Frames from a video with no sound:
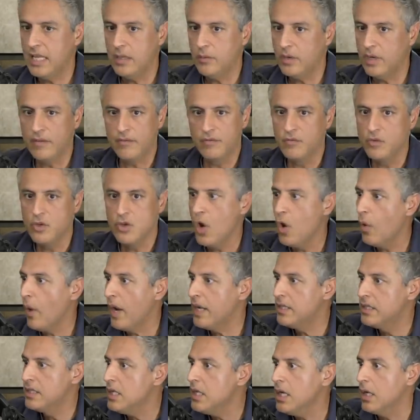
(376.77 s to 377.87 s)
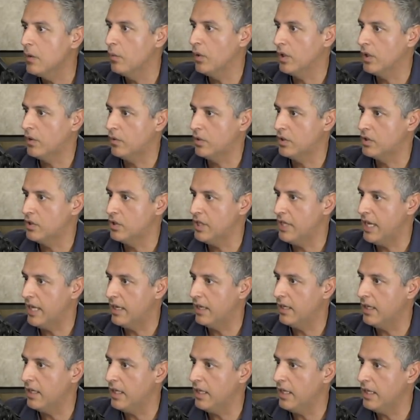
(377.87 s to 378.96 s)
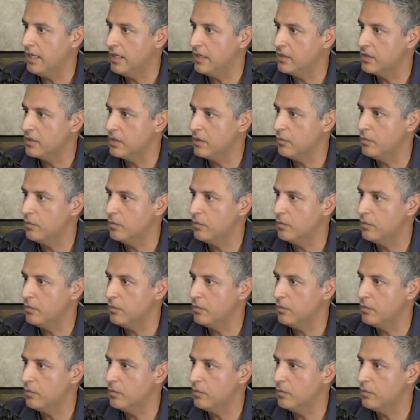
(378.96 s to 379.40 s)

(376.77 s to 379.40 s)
he would have no idea what Christianity is.